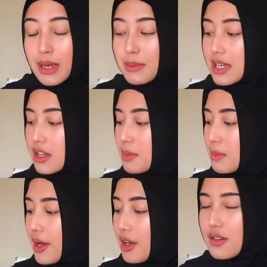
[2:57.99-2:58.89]
Maybe it could be
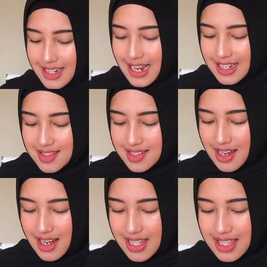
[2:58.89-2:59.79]
better. Next
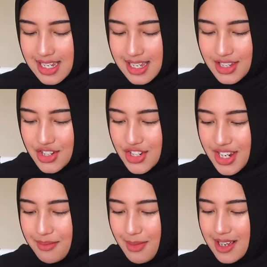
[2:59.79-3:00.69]
are the
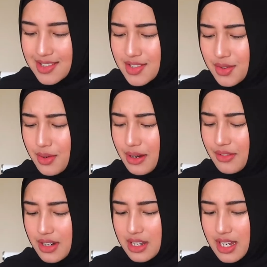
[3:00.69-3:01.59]
sheet masks. Oh, I
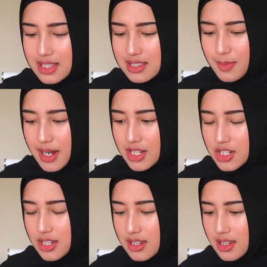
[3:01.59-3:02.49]
really like this
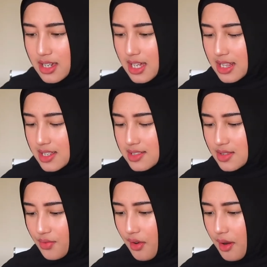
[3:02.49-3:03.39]
packaging. This
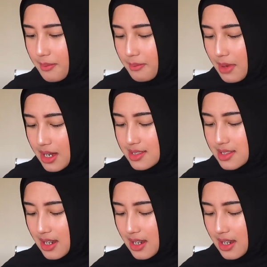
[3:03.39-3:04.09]
is from Master